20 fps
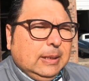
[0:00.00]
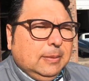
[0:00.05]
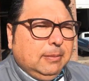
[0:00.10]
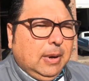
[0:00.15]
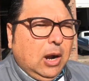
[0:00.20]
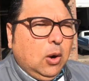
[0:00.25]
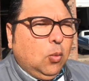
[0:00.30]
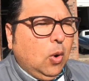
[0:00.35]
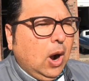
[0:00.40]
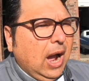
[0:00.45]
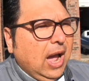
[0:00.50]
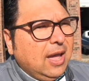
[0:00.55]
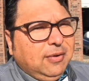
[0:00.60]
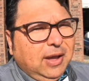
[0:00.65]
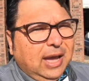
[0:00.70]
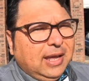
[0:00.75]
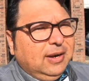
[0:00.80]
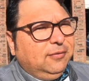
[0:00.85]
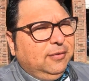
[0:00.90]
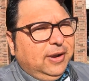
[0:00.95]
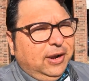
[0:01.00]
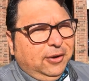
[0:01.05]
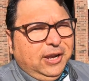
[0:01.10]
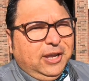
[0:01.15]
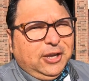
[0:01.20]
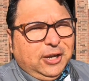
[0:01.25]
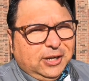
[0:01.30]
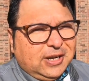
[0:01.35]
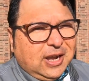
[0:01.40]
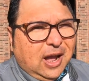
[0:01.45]
My wife had a
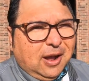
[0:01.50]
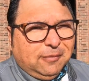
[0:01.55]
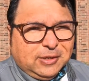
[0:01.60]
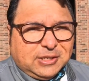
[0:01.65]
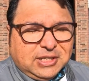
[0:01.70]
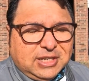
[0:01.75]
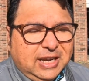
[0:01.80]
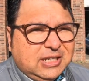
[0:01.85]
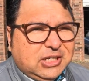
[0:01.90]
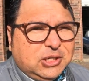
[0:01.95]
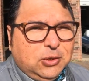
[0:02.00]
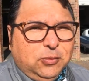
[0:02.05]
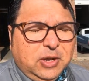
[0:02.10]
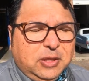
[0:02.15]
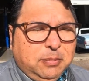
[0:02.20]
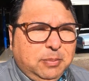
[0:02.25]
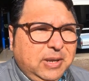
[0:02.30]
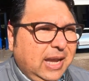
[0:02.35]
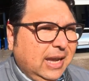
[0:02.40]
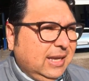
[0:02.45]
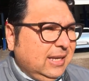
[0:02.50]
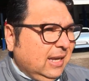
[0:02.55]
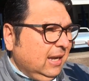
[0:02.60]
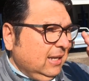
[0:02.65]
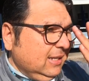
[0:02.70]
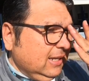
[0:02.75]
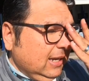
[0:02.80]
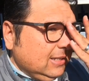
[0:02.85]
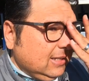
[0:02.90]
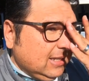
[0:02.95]
very good conversation with me.
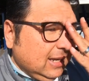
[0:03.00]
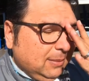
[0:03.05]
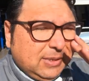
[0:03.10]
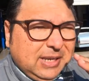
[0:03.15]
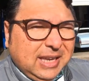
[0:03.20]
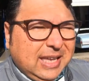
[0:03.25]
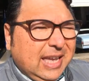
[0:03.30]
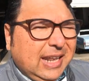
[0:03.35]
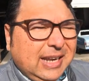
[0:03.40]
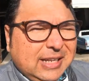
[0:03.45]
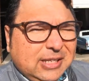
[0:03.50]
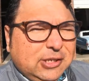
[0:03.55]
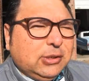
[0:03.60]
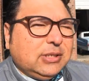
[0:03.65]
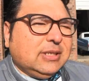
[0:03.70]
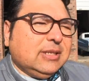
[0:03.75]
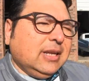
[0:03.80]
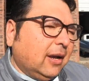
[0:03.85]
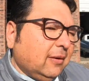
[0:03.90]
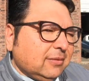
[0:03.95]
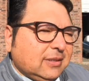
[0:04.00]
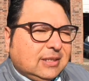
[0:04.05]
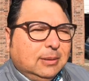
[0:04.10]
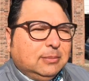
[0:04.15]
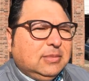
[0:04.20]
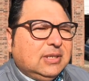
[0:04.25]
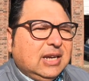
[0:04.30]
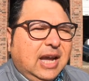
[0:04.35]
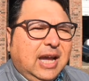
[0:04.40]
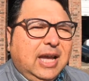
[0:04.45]
I, I, I seem to get into stuff
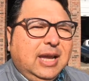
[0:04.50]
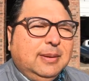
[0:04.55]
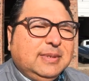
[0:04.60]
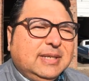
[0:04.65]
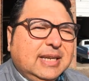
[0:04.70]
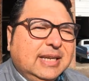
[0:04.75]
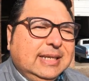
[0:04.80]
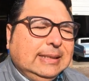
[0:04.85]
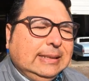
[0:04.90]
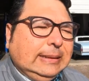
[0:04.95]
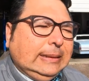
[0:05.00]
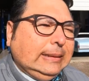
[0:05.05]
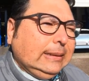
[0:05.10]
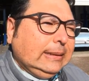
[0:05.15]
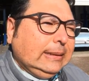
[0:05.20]
sometimes and